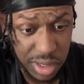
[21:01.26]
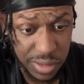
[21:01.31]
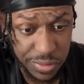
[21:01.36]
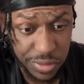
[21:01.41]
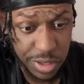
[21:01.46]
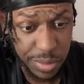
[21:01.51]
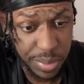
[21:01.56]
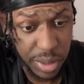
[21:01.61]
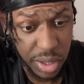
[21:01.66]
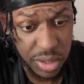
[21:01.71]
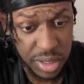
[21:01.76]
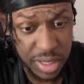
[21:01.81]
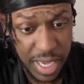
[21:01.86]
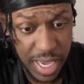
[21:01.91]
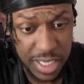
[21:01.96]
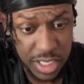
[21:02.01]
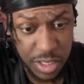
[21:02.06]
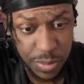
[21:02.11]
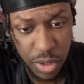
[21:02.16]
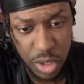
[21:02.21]
your opponent's
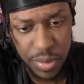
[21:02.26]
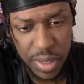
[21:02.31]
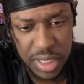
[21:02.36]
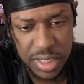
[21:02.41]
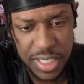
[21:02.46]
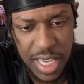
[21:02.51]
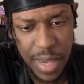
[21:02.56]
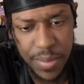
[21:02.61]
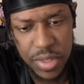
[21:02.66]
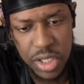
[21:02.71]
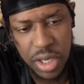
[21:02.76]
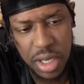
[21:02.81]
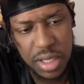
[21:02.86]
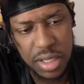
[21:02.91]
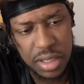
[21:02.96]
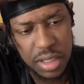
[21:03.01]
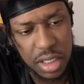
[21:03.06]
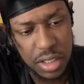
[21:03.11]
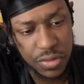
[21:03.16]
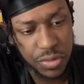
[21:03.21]
active Pokemon has damage on it,
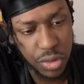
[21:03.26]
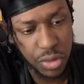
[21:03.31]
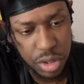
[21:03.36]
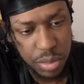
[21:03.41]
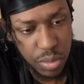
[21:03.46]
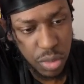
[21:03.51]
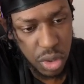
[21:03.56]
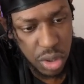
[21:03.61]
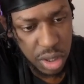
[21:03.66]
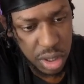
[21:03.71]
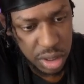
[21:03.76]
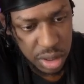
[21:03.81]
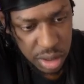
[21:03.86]
it does 40 more.